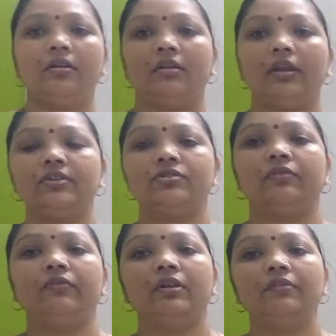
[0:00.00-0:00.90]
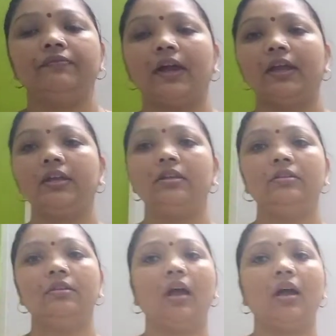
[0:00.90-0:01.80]
lecture we will
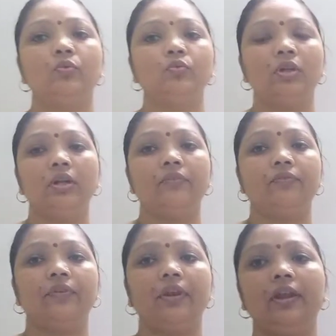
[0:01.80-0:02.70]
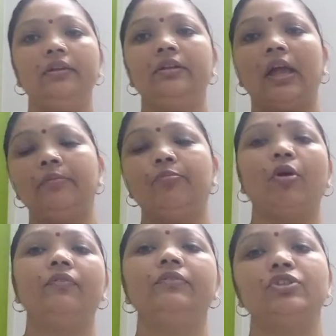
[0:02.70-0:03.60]
find out the different type
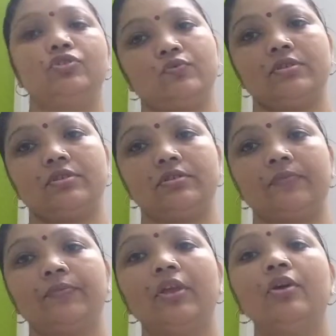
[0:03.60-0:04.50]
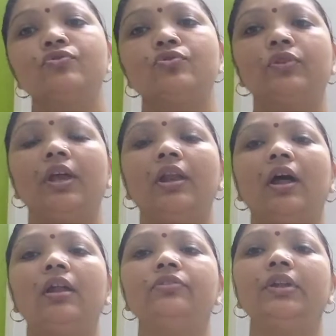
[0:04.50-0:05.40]
of tissue system. So there
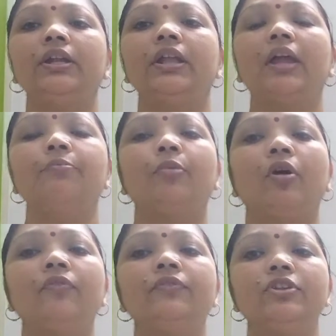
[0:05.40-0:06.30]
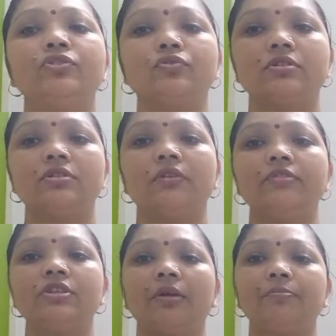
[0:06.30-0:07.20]
are three type of tissue system
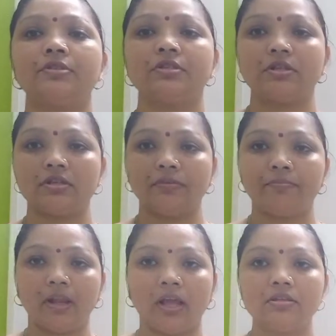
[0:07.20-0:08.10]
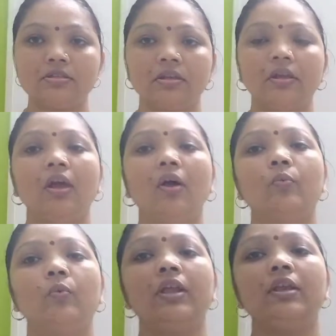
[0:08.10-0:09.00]
which are present in plant.
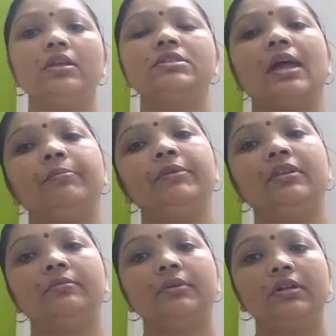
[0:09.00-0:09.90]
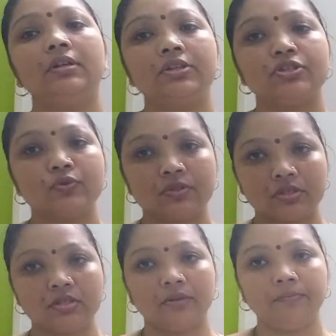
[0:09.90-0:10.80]
One is epidermal tissue
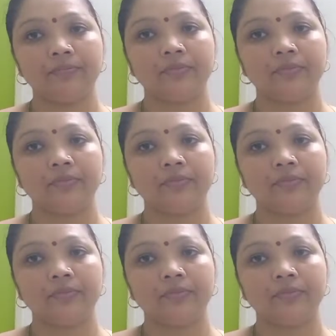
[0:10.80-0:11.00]
system,